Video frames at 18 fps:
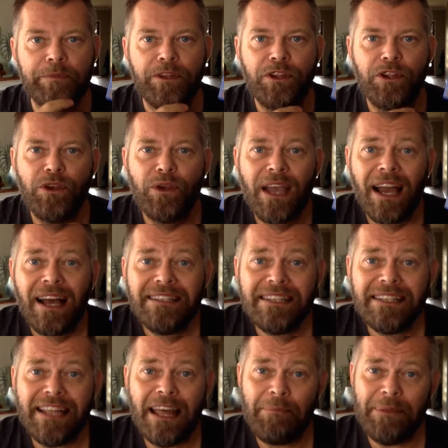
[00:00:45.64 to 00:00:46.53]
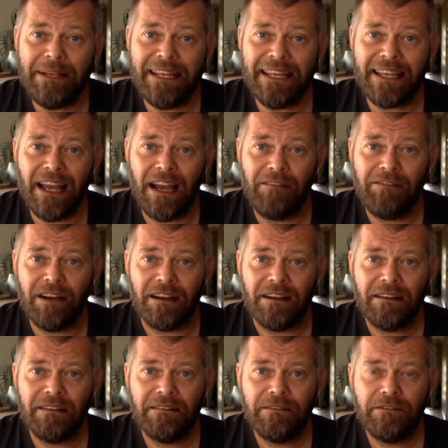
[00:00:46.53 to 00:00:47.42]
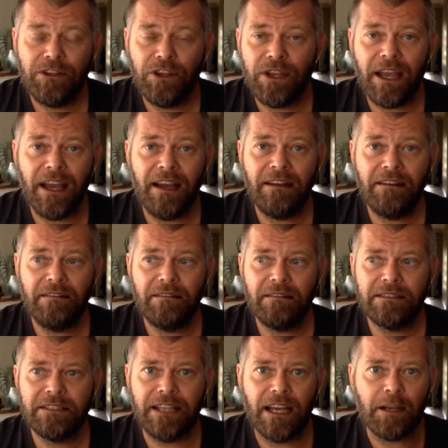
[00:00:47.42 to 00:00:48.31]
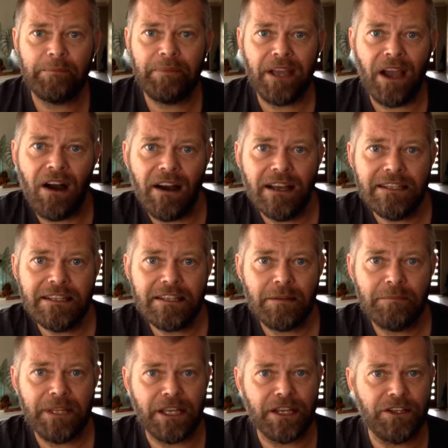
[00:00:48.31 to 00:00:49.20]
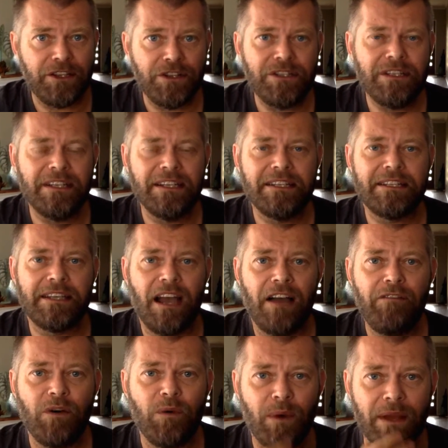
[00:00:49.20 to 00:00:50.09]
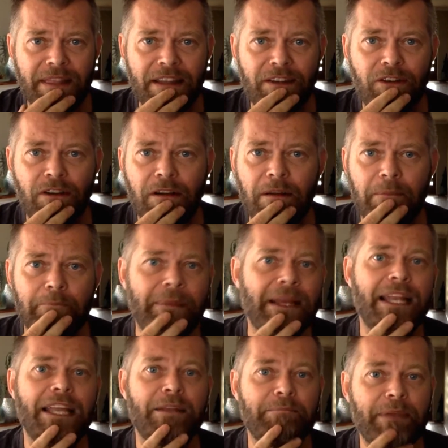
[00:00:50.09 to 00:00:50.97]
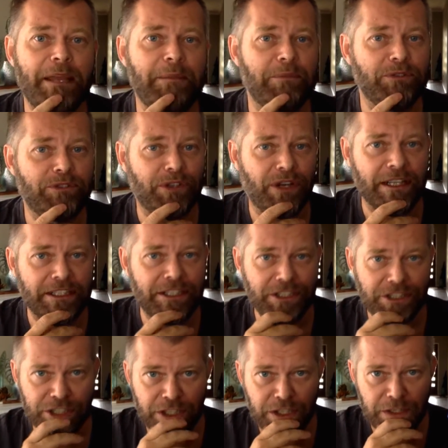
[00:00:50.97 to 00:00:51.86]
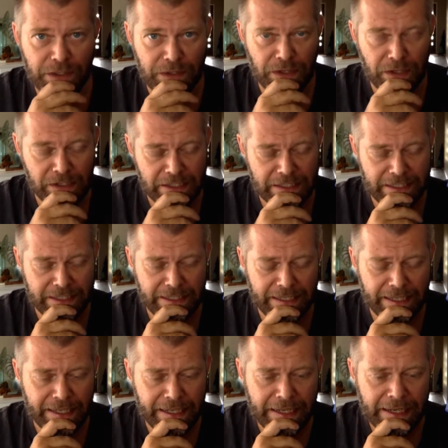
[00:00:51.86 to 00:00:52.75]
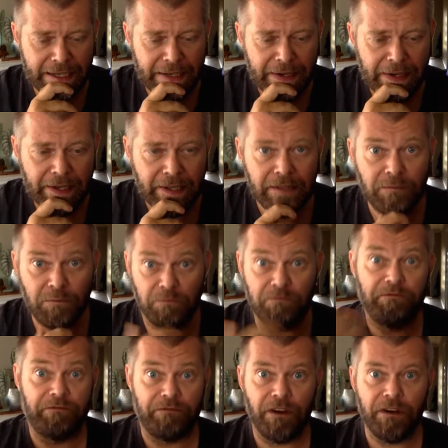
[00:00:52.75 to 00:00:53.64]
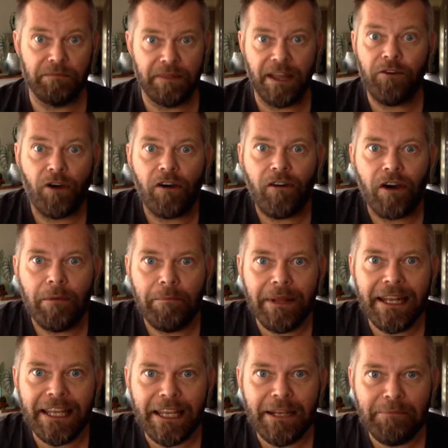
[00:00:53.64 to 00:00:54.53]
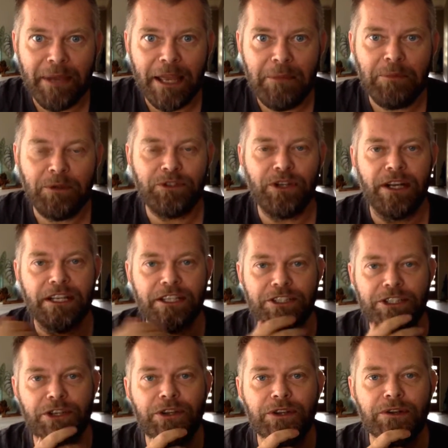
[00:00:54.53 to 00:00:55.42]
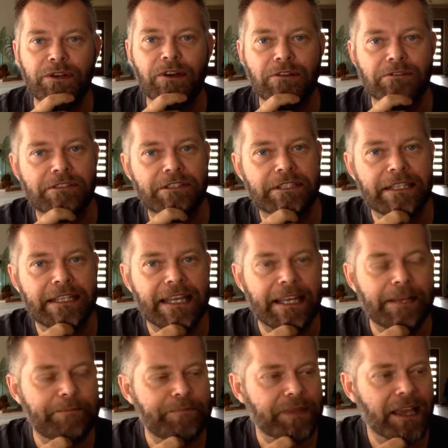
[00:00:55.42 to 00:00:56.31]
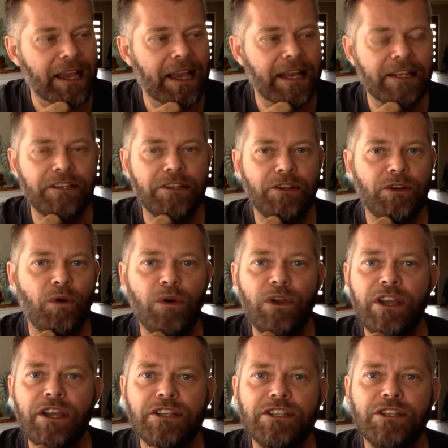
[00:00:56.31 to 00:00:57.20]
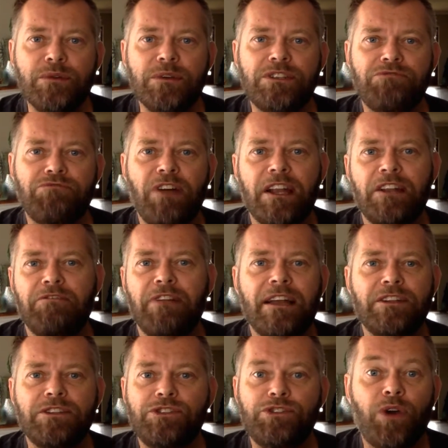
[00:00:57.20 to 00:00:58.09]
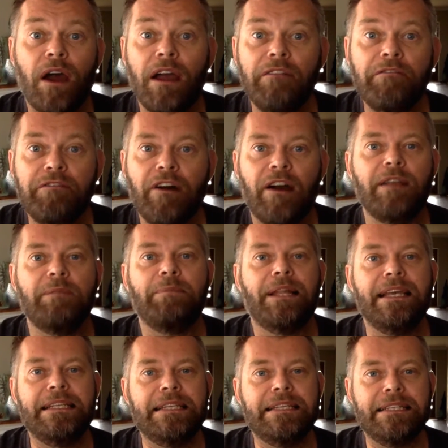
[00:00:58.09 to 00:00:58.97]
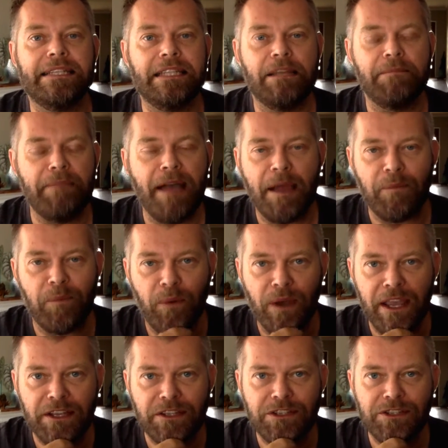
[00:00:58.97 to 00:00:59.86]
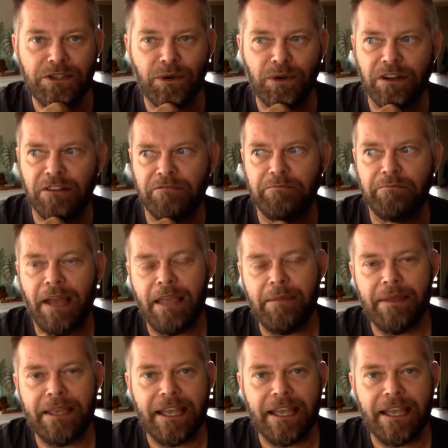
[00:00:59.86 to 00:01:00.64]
You can't snap into cover. You can't duck behind something and use it as cover when there are a million people trying to shoot you constantly. There are a million people trying to shoot you constantly, and all you can do is run around and try and find places in the map where you can sort of maybe